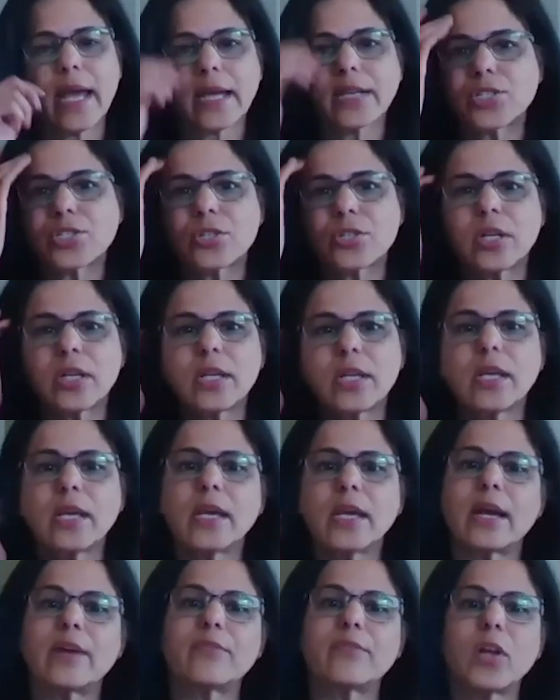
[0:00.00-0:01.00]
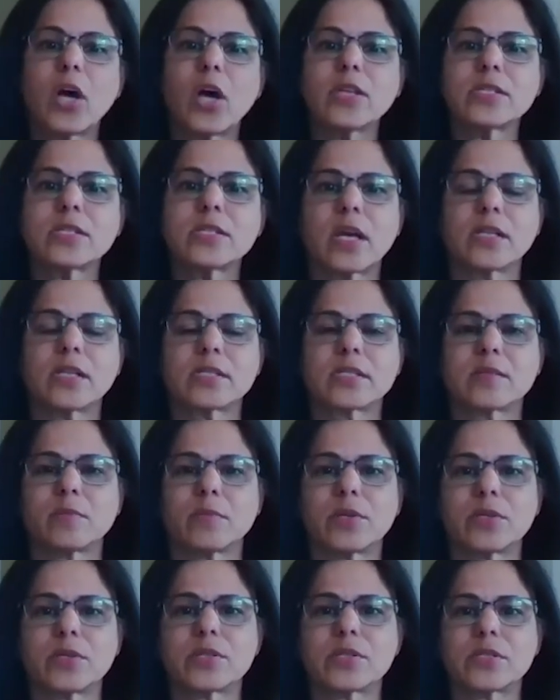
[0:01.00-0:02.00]
actually have lost
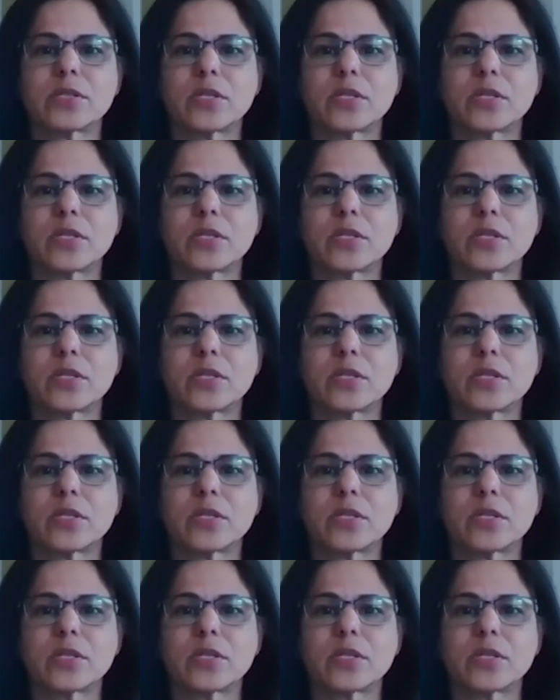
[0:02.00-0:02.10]
customers